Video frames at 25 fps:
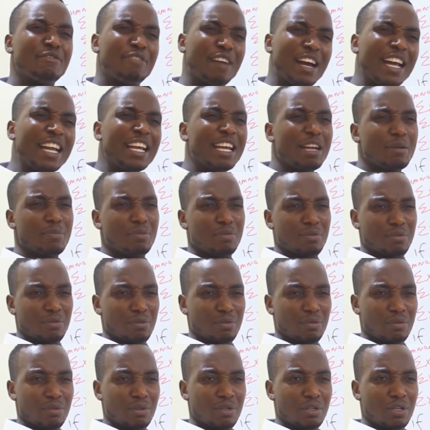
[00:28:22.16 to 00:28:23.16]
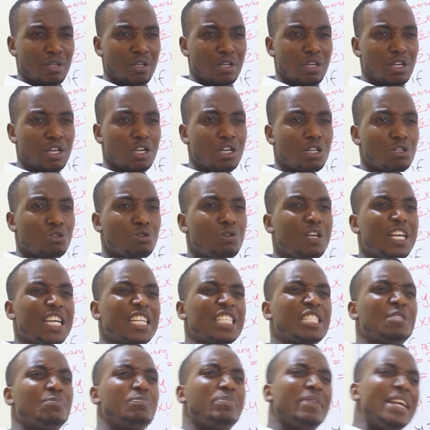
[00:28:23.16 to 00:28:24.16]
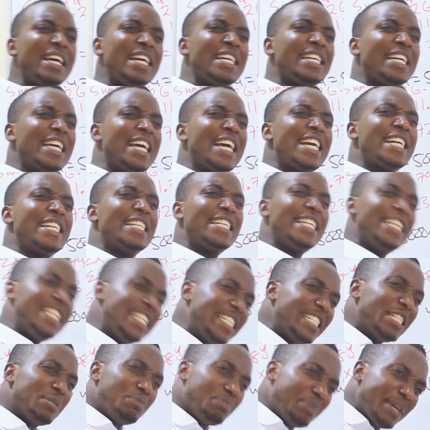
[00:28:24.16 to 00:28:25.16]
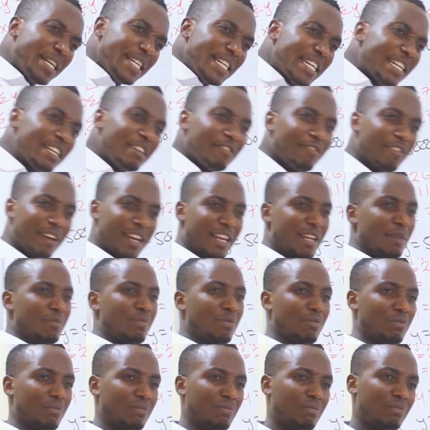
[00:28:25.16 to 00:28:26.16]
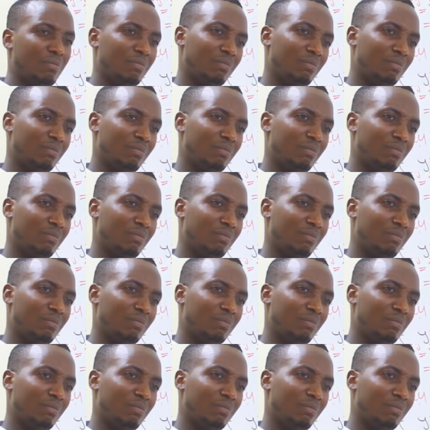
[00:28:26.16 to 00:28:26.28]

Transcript: variable to explain an independent variable.